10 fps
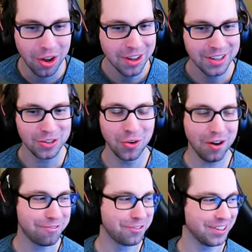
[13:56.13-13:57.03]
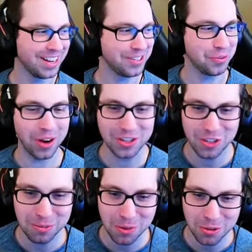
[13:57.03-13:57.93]
Do you all feel like you're
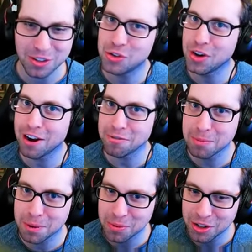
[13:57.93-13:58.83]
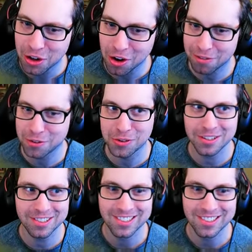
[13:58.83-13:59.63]
watching the movie? Do you not remember the golf course?